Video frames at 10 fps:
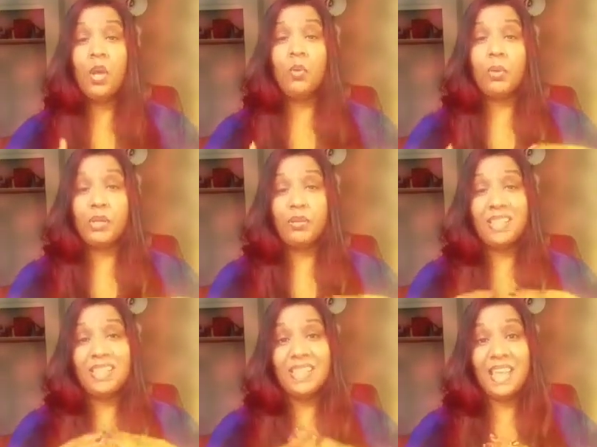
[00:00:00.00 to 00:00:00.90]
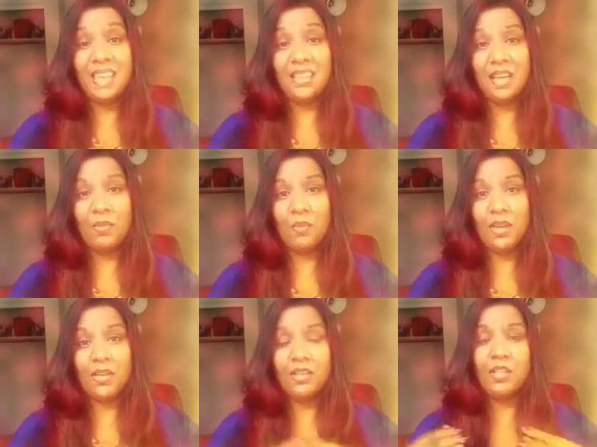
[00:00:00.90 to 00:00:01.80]
where you can take that
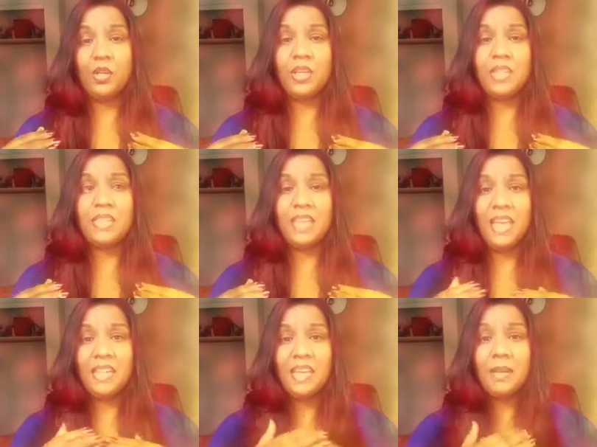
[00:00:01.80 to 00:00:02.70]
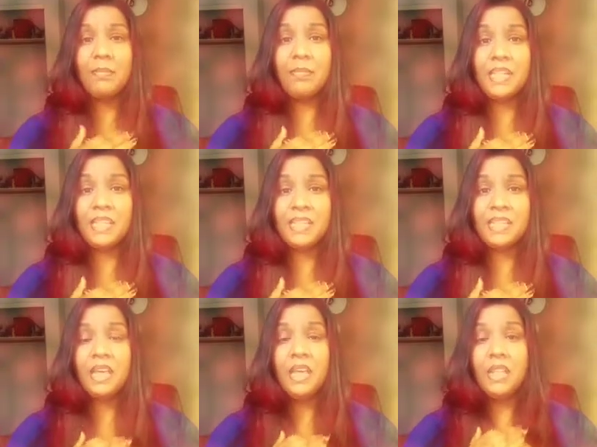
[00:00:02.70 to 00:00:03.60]
wealth and you can take that
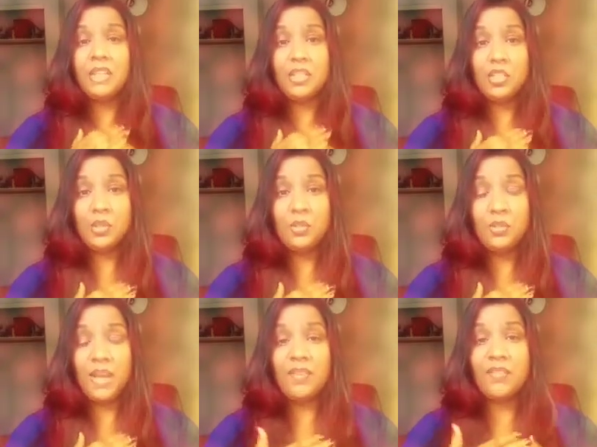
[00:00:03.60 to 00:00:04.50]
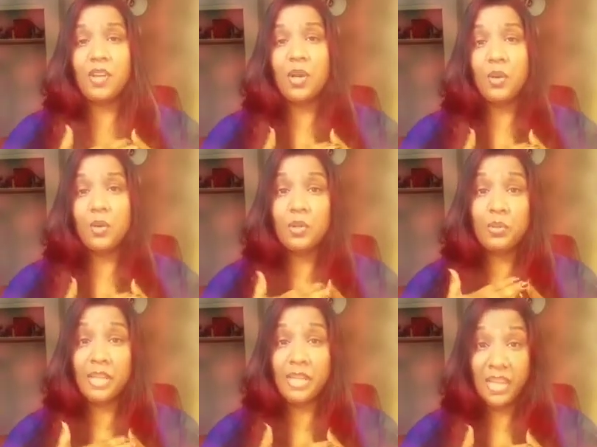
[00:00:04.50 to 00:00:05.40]
abundance that you have
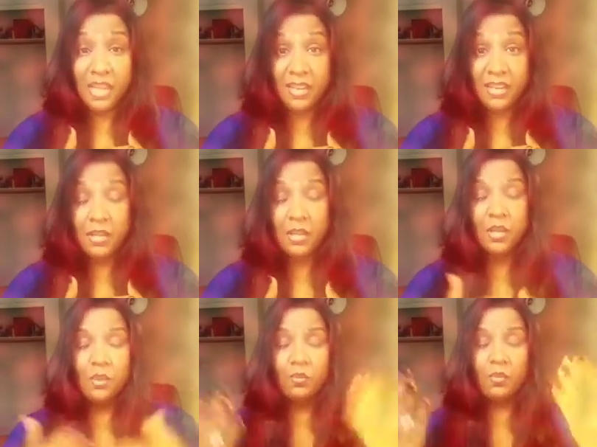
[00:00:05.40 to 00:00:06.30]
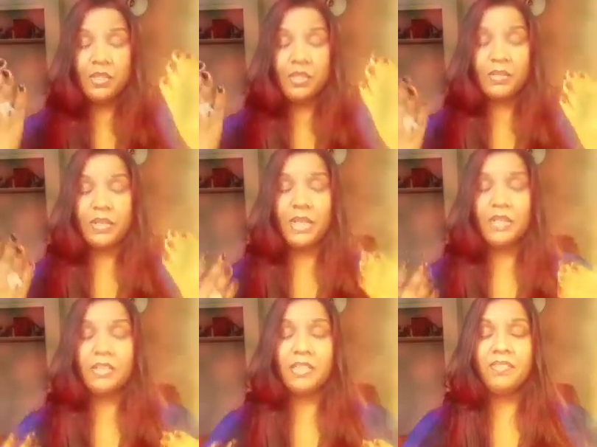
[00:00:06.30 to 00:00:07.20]
co-created with your
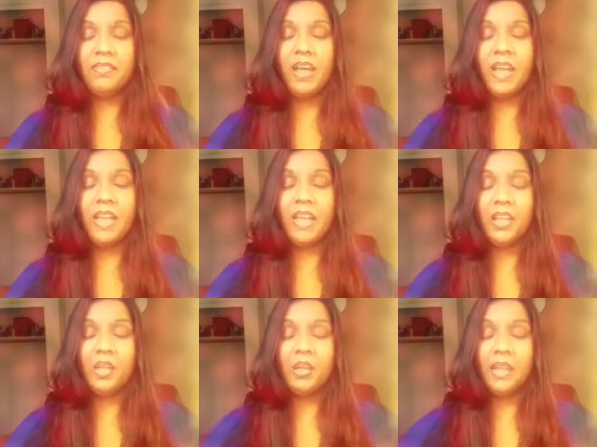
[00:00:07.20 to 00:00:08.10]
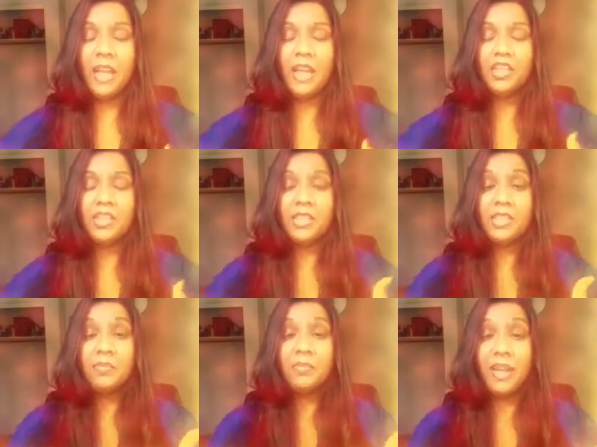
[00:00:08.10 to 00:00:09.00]
inner divine, and you can actually
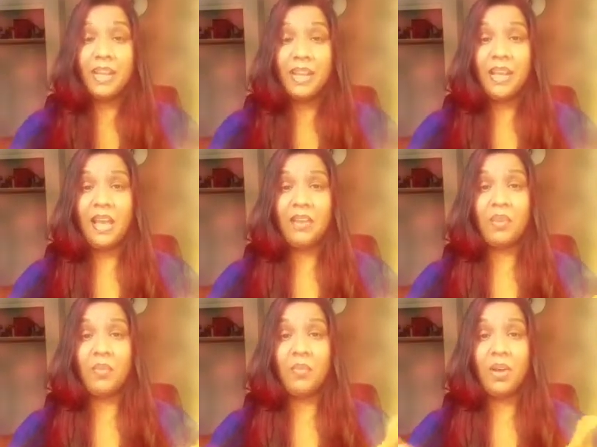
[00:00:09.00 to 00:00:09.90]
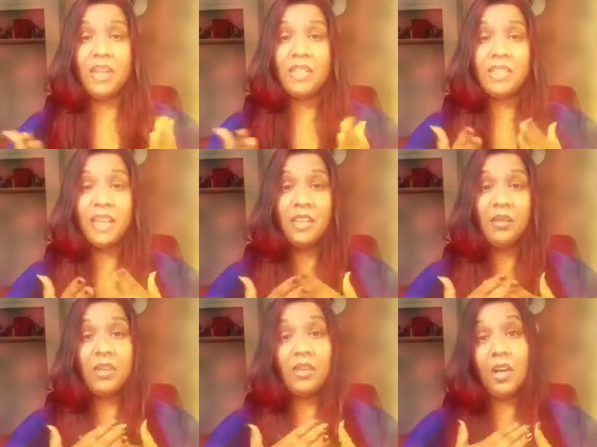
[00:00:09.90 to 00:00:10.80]
spread it how you want, and you
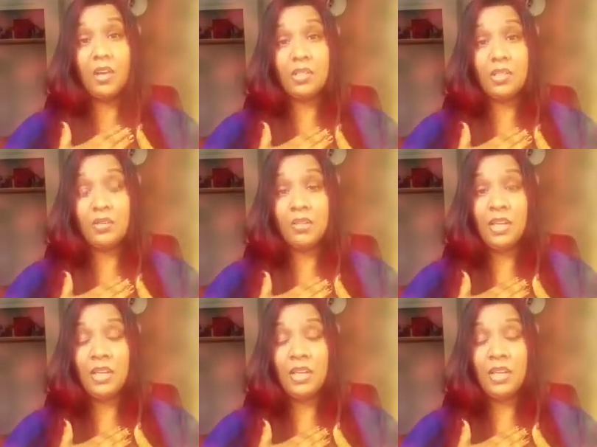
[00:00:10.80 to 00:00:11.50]
can also